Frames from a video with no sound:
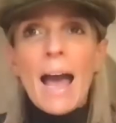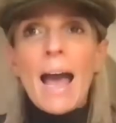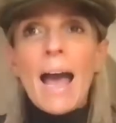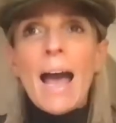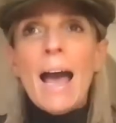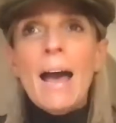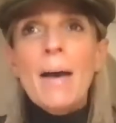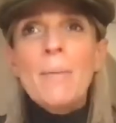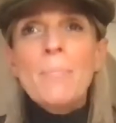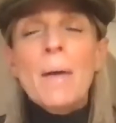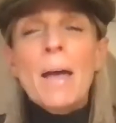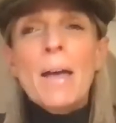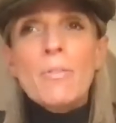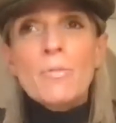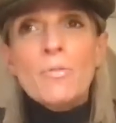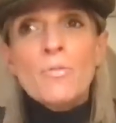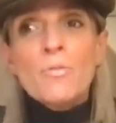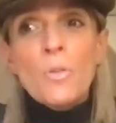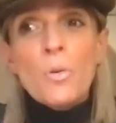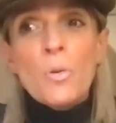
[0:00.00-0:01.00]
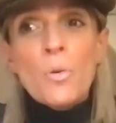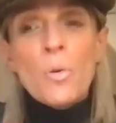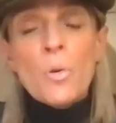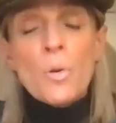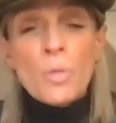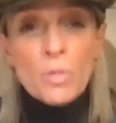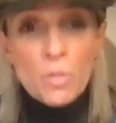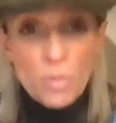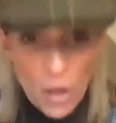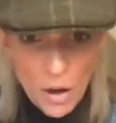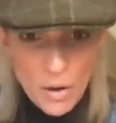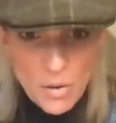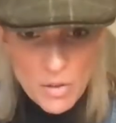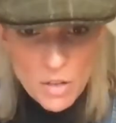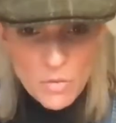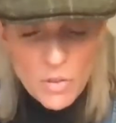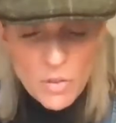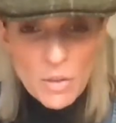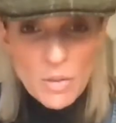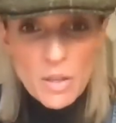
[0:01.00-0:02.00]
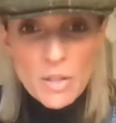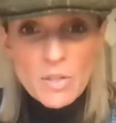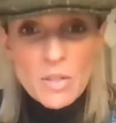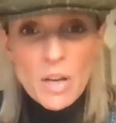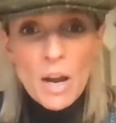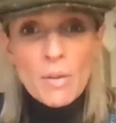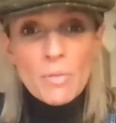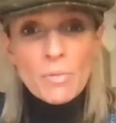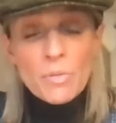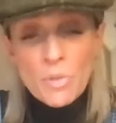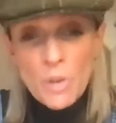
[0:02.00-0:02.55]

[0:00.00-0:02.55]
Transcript: Um, for those of you that don't